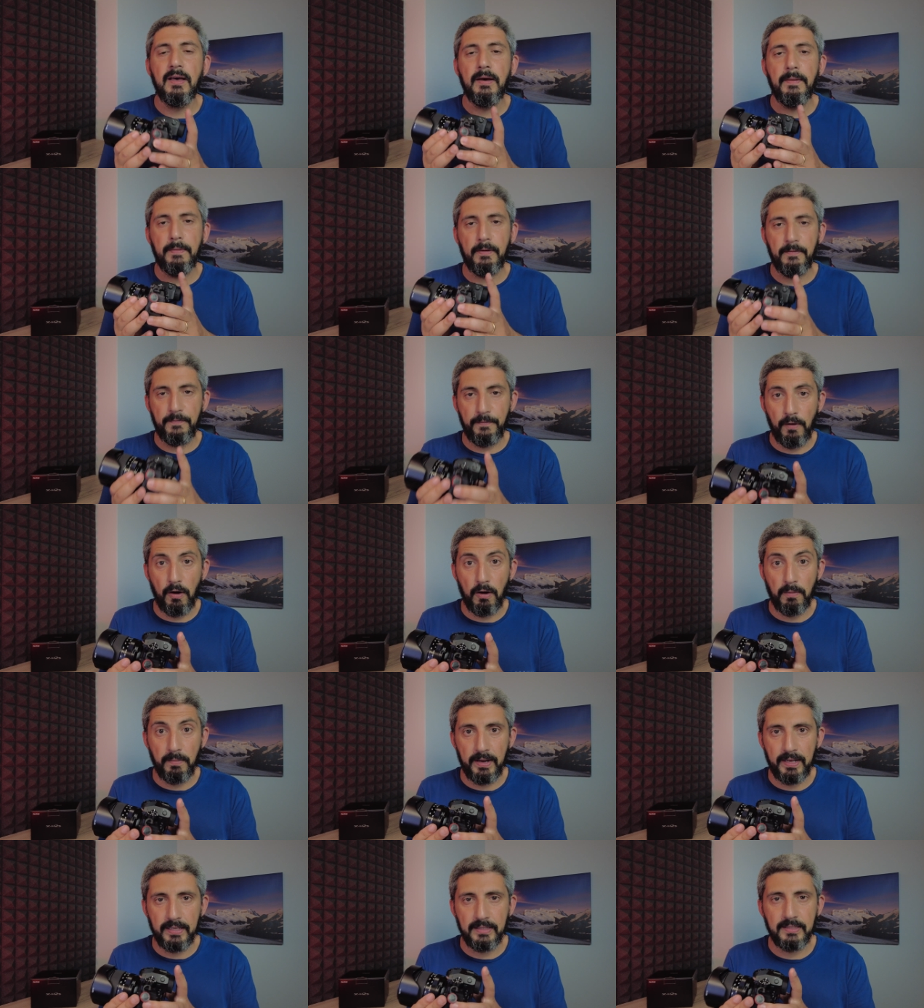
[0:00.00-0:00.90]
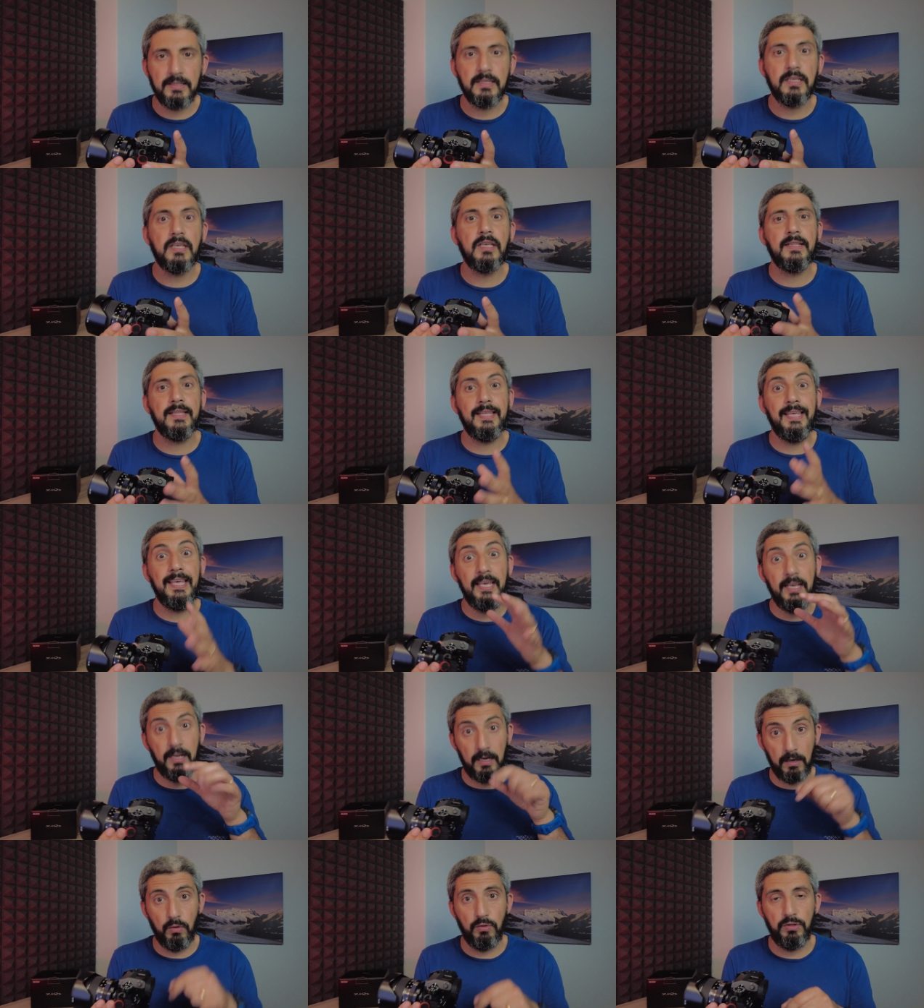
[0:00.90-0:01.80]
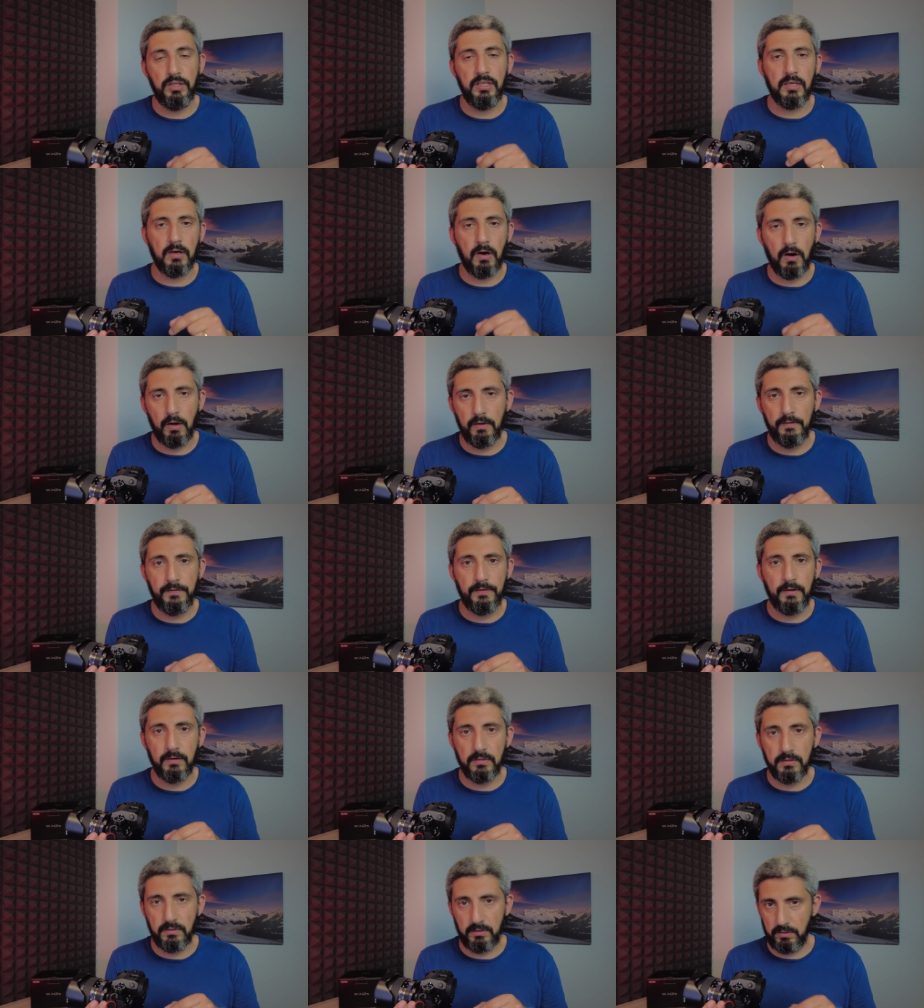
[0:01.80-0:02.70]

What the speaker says: performance, including autofocus.